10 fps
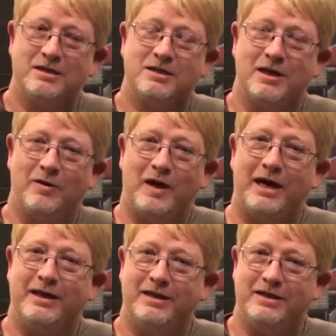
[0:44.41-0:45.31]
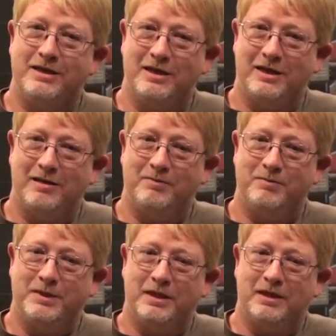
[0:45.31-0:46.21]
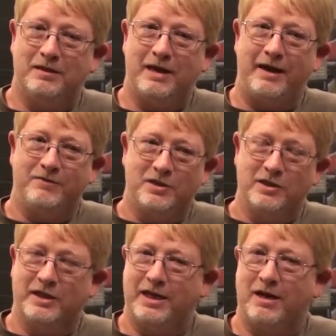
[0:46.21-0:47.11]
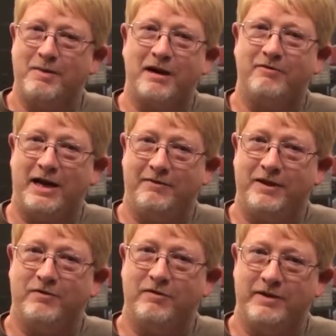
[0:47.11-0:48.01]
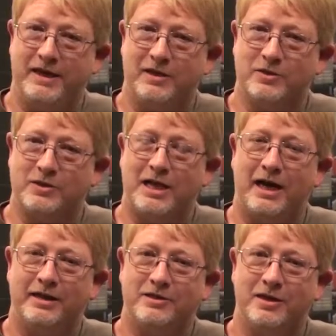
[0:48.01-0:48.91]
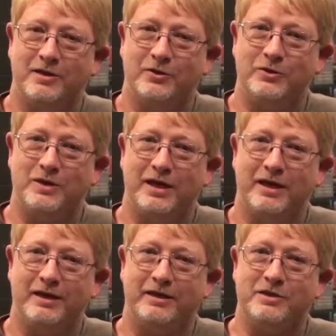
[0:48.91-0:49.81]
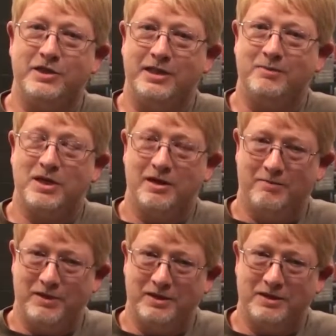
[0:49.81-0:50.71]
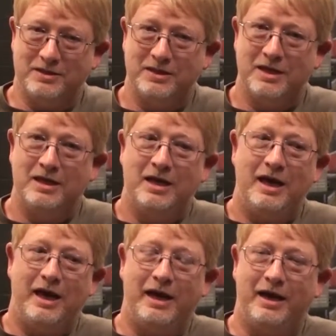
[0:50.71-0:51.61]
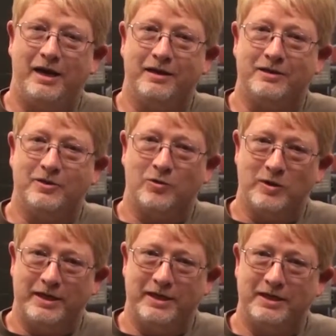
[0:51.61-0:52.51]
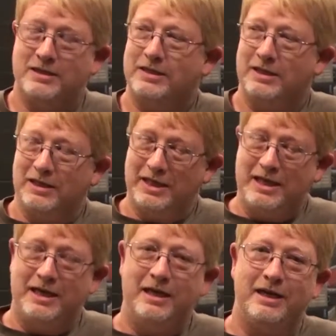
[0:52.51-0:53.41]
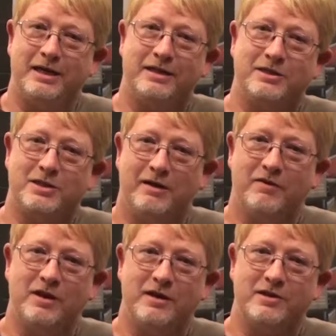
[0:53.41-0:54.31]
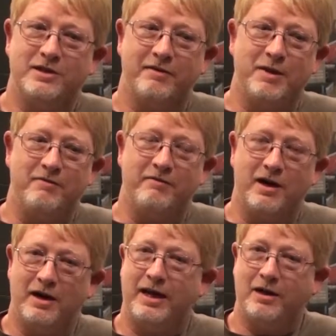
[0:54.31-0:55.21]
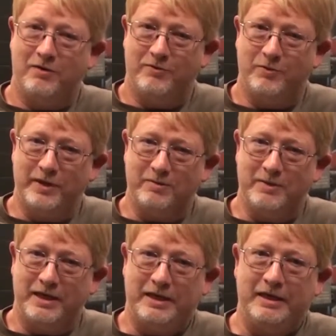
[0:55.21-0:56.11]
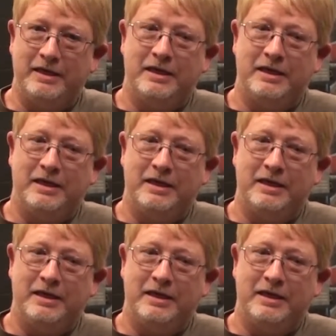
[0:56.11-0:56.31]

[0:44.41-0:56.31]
So I ended up, after looking at about 5 different vehicles, I chose a Jeep Compass, and Chris and Lee and several others have been very helpful with me